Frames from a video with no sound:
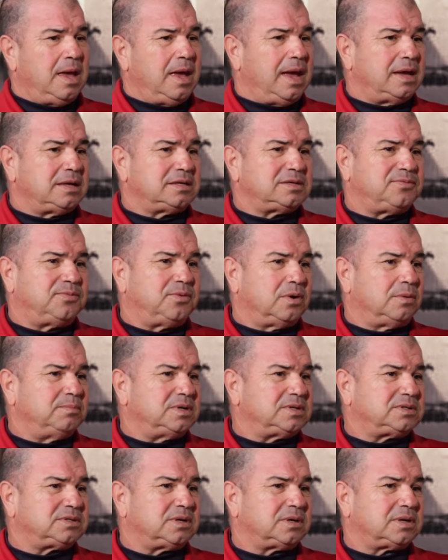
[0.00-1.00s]
As for
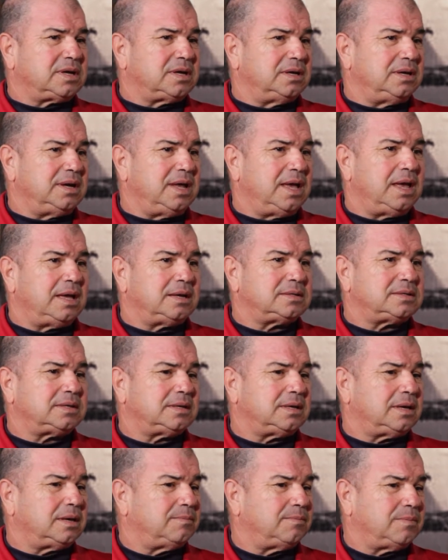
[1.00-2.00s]
Mr.
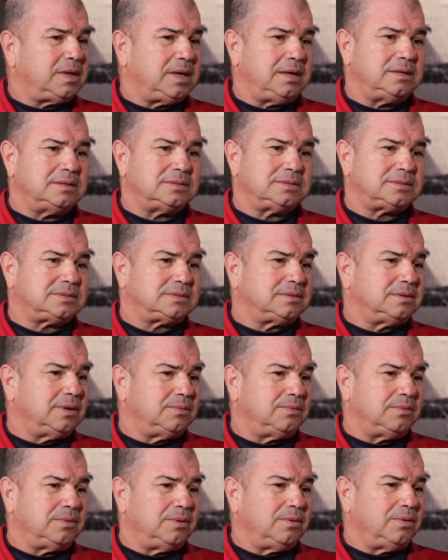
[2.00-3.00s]
Canet, he's
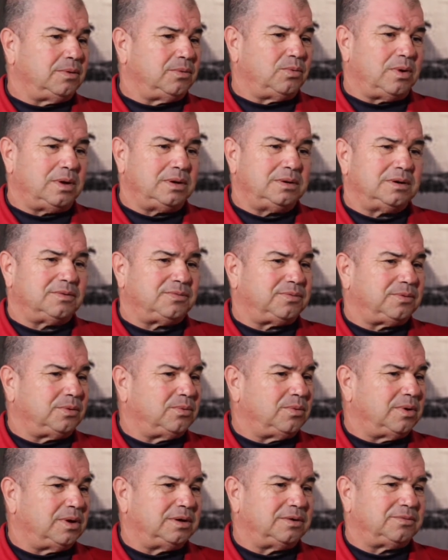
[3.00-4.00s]
a wonderful,
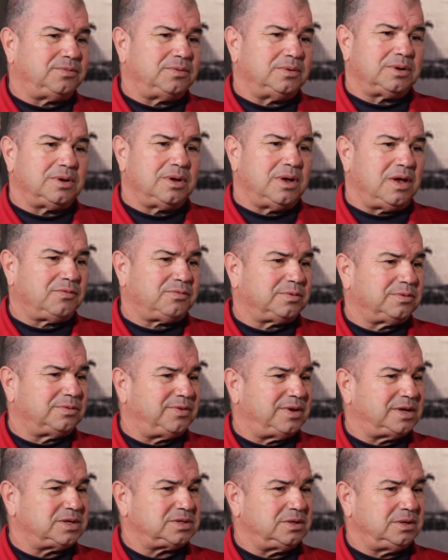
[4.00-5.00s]
wonderful golf
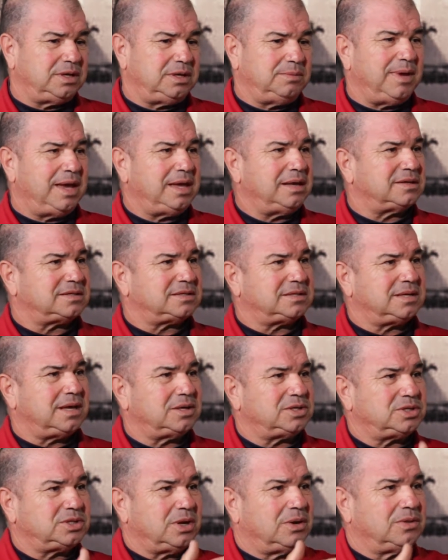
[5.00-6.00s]
professional. He made us
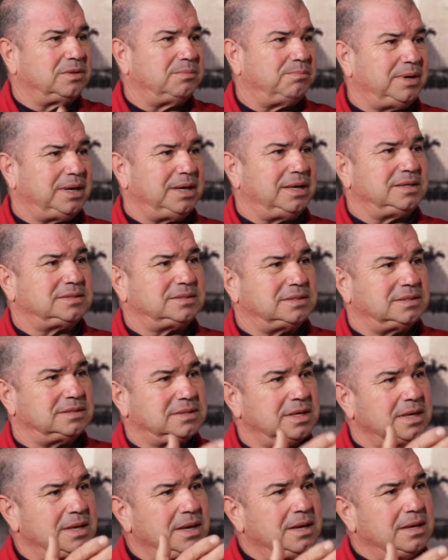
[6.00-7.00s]
touch all the
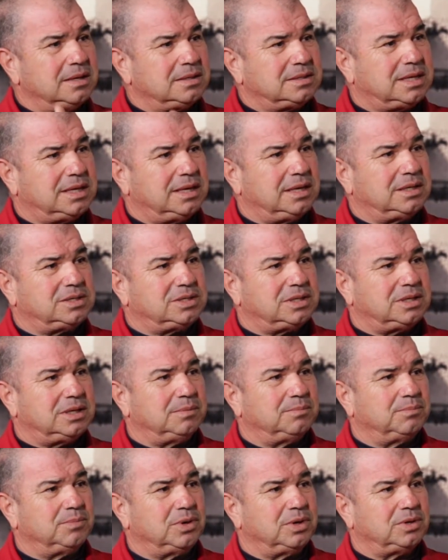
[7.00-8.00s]
bases:
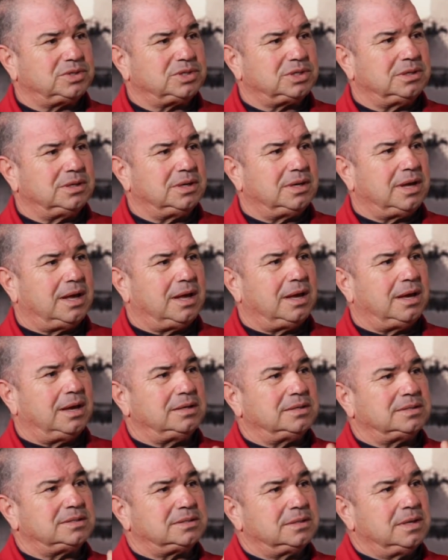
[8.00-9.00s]
teaching,
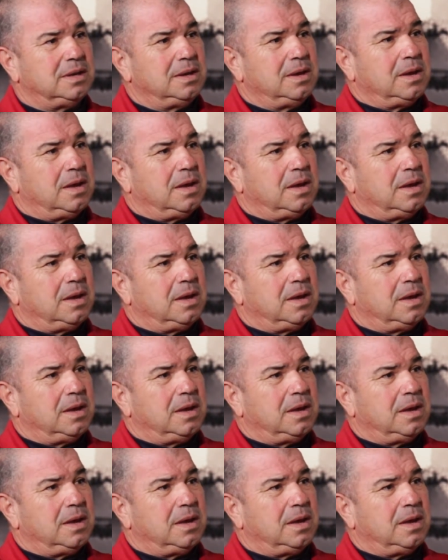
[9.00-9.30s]
merchandise,